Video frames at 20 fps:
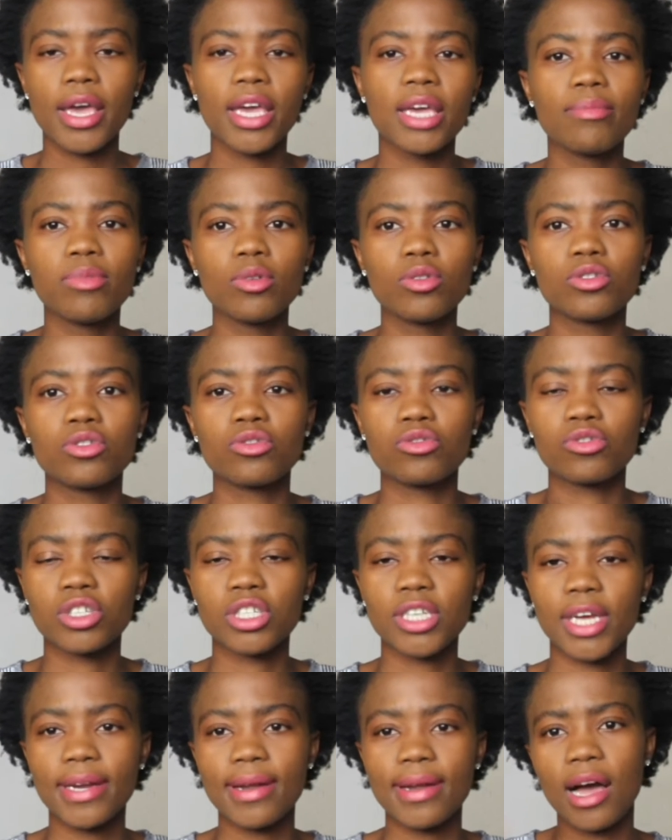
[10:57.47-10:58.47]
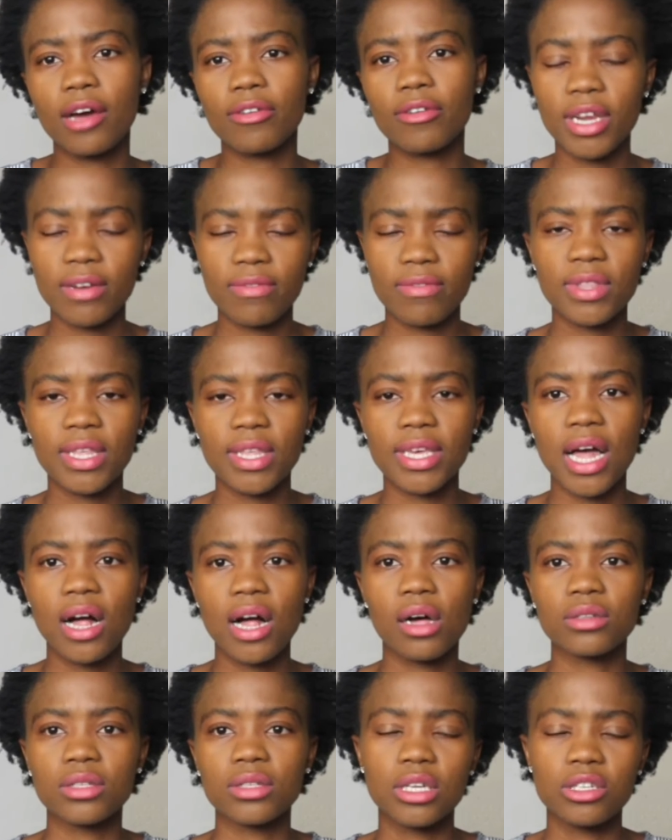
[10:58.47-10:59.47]
able to shut out everything
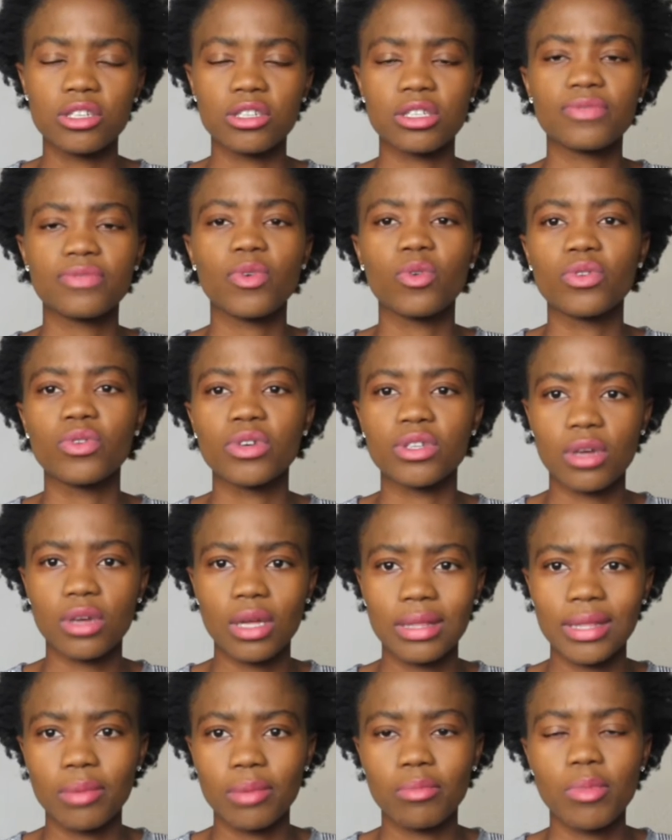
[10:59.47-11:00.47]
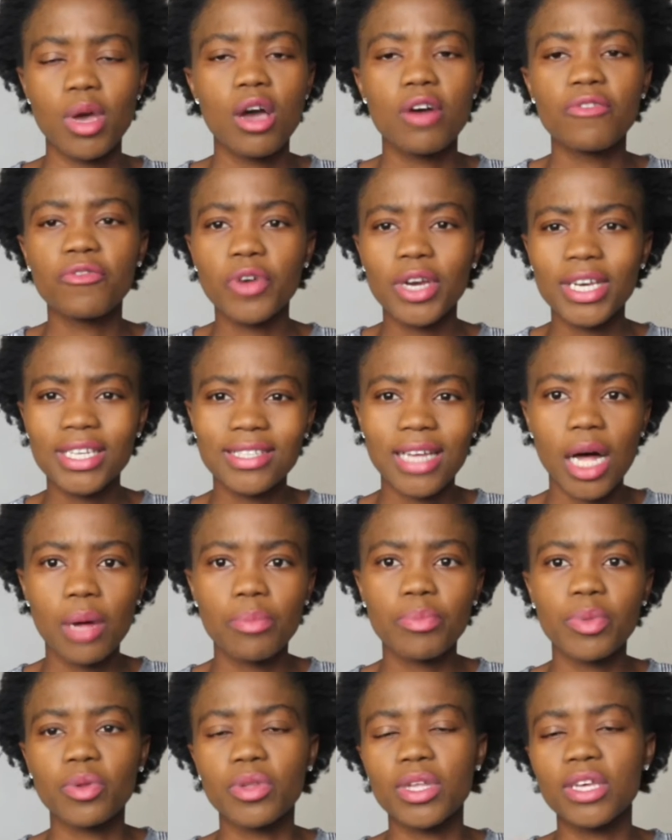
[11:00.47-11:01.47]
else and just focus on them for
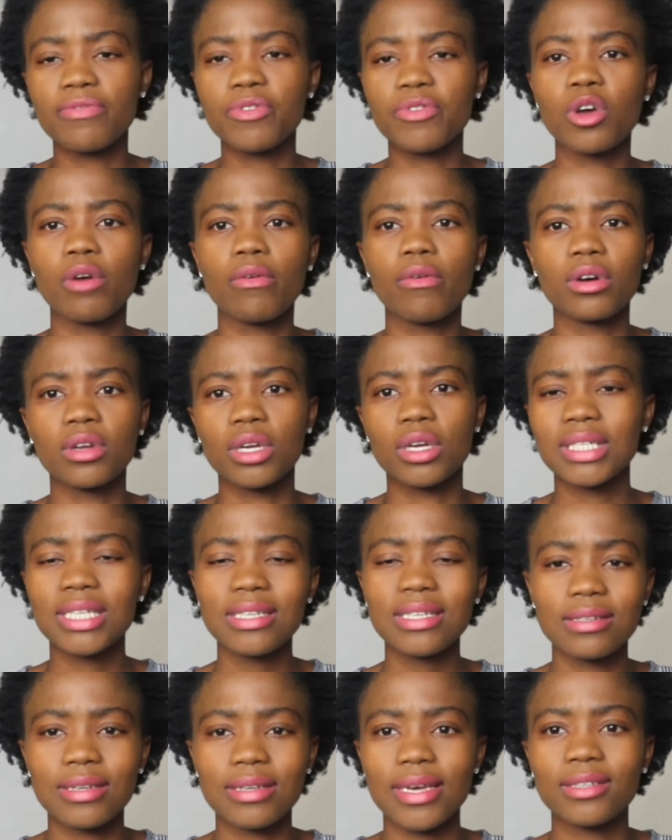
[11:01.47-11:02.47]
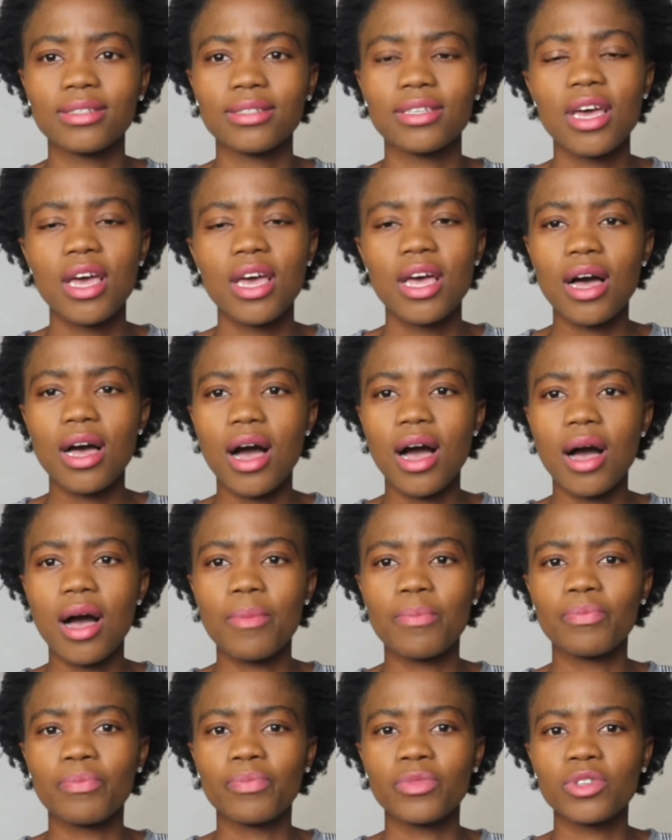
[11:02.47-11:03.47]
example if you're going on a dinner date
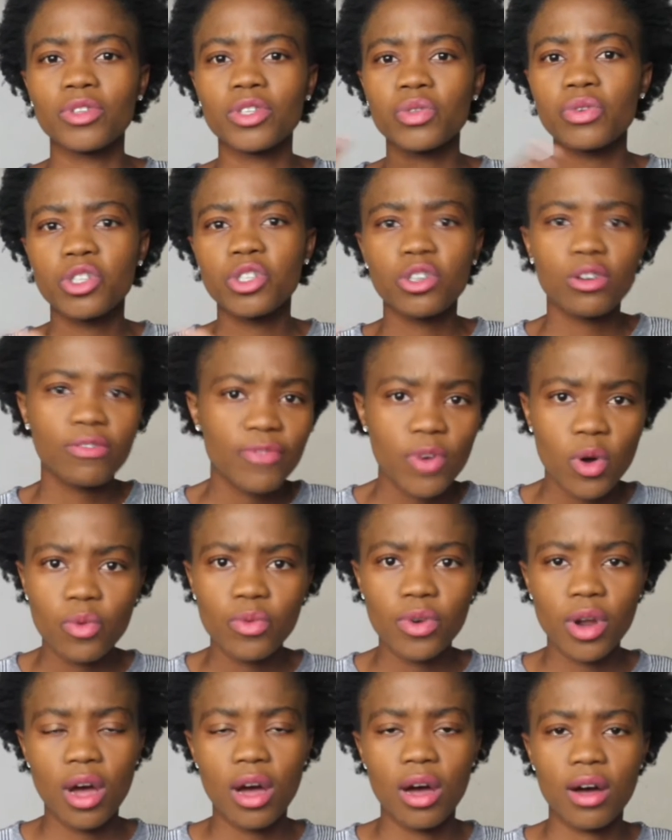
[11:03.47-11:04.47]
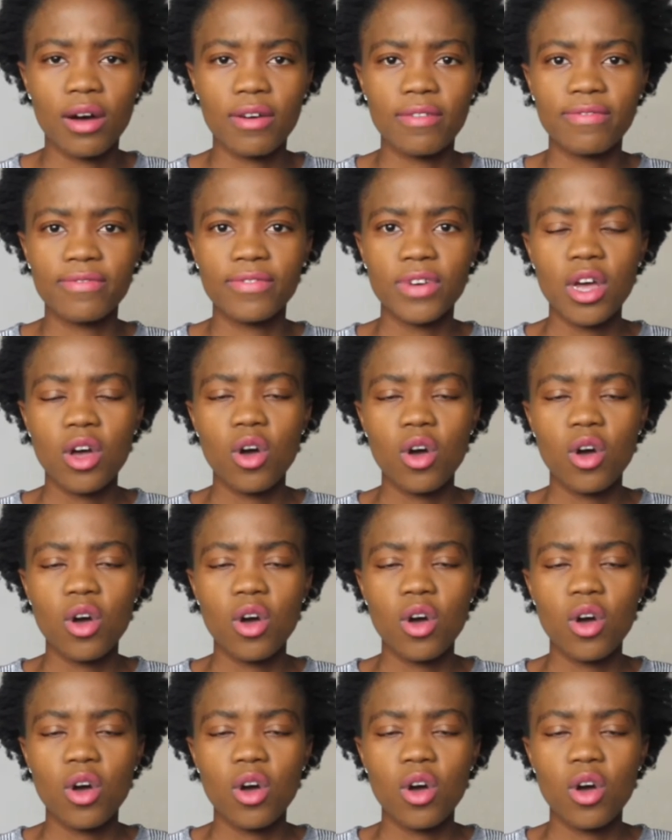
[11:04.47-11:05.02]
um, switch your phone off